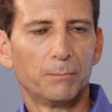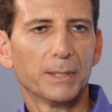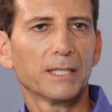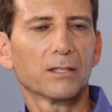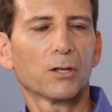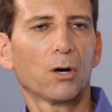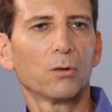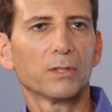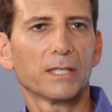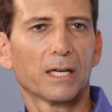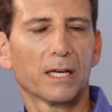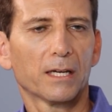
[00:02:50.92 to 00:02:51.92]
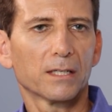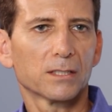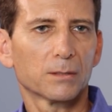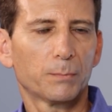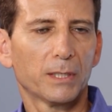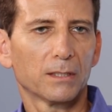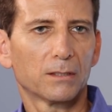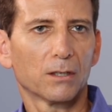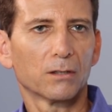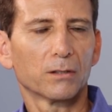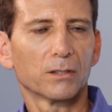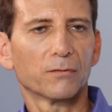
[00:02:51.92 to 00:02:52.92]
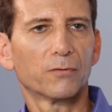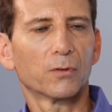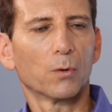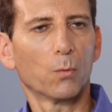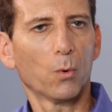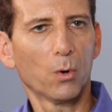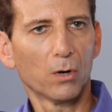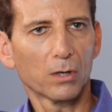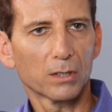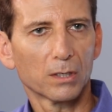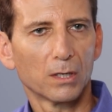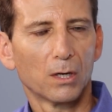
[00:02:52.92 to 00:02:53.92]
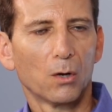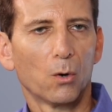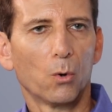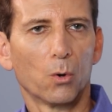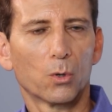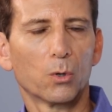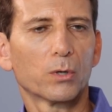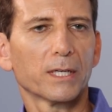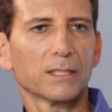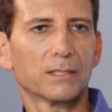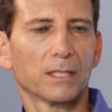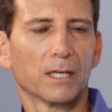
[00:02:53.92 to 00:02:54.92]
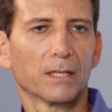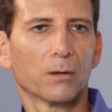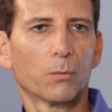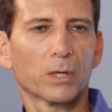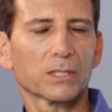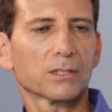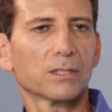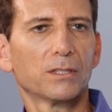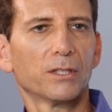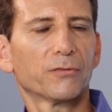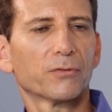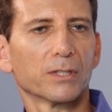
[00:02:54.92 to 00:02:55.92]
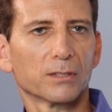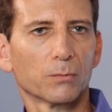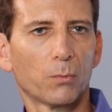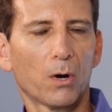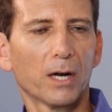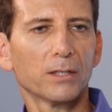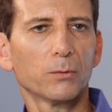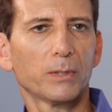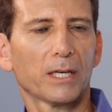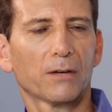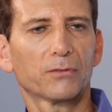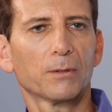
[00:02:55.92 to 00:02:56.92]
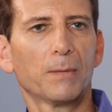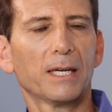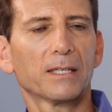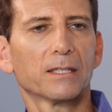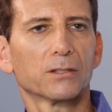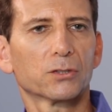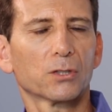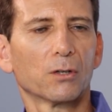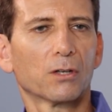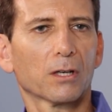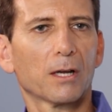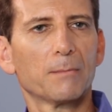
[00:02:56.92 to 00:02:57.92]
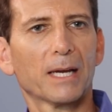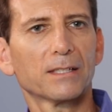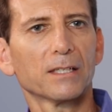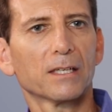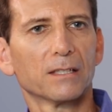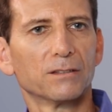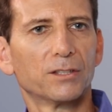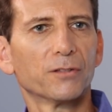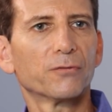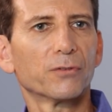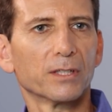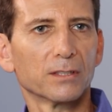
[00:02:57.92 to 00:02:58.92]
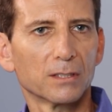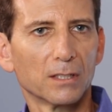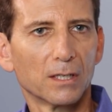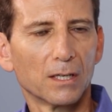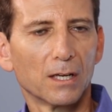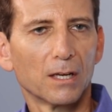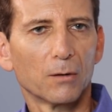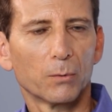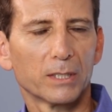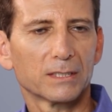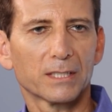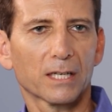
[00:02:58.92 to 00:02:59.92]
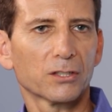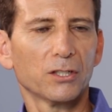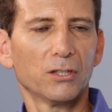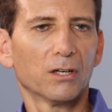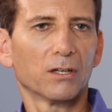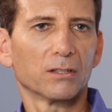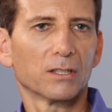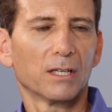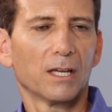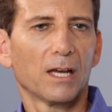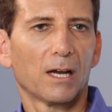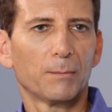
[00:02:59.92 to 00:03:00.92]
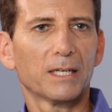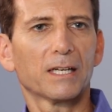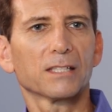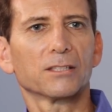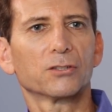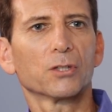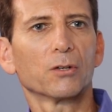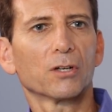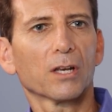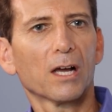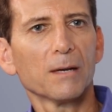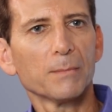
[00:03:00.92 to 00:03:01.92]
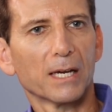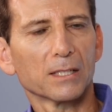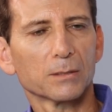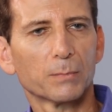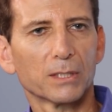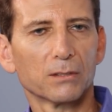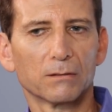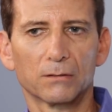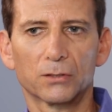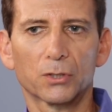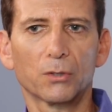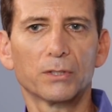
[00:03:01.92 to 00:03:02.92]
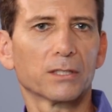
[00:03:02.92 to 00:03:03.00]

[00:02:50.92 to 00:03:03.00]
Be it holding hands, be it going for a walk, or cooking together. What's the difference? Why do we have to make it so climatic and different when it's actually not? I mean, it has its own climax, but so